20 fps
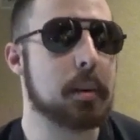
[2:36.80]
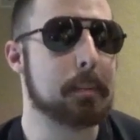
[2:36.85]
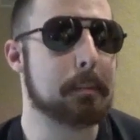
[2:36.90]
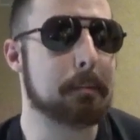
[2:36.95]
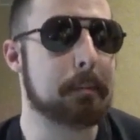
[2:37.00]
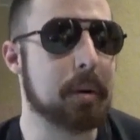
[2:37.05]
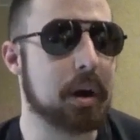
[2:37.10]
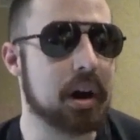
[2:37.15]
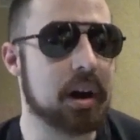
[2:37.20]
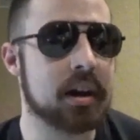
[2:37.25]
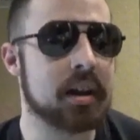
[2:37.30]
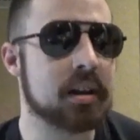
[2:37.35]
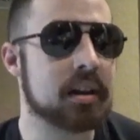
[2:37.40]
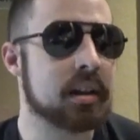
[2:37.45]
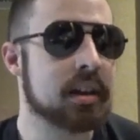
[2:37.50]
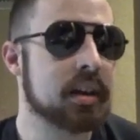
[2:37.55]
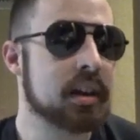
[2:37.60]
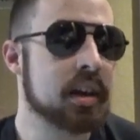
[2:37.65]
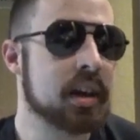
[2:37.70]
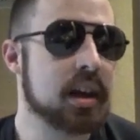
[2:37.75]
But
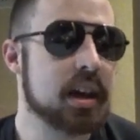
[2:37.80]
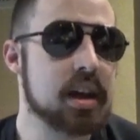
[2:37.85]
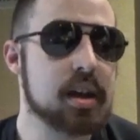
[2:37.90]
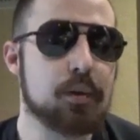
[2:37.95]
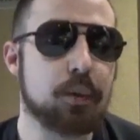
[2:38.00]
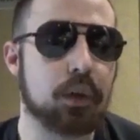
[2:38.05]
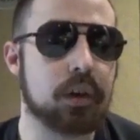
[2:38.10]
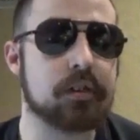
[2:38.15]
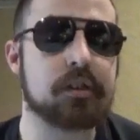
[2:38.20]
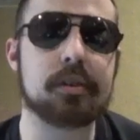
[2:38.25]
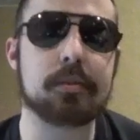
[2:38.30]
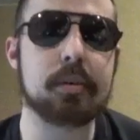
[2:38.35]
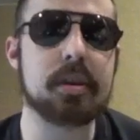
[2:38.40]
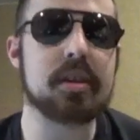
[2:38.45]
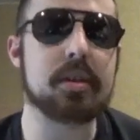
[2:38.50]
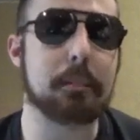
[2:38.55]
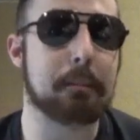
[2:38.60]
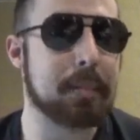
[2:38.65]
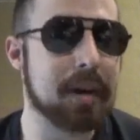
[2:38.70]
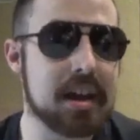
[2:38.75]
he wants to be
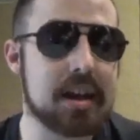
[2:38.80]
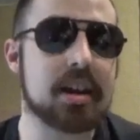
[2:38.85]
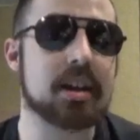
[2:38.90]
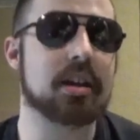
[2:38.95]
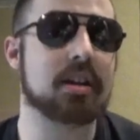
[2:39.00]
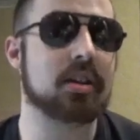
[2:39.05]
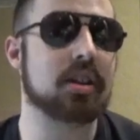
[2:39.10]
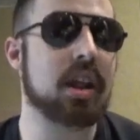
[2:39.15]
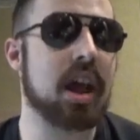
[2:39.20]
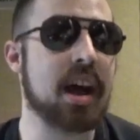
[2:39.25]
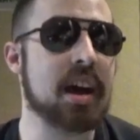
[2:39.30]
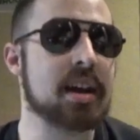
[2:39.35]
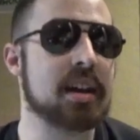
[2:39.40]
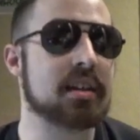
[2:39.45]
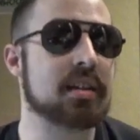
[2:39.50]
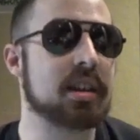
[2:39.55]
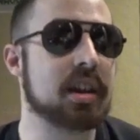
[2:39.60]
the beacon of light,